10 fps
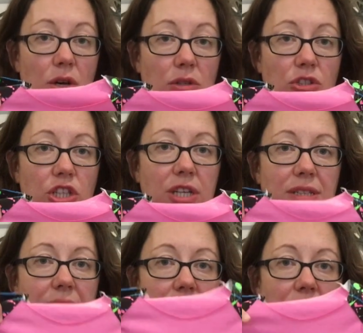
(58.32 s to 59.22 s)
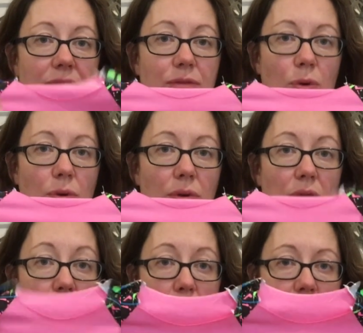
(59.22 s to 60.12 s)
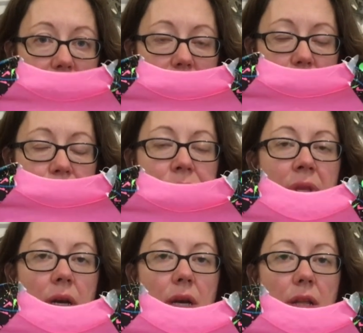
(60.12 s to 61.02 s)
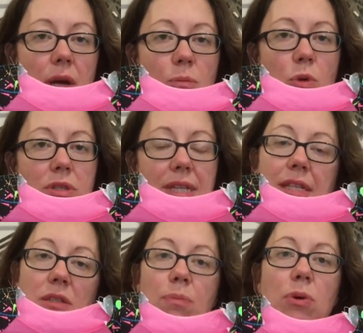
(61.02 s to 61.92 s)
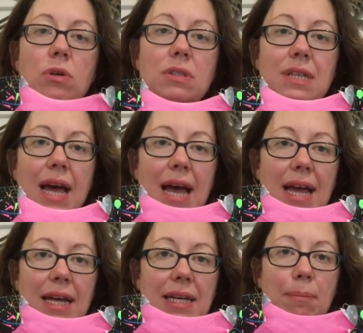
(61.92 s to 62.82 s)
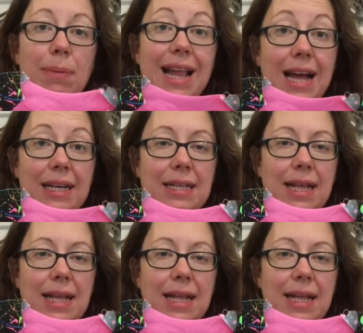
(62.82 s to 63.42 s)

cotton jersey for the body. And I'm wanting to put a black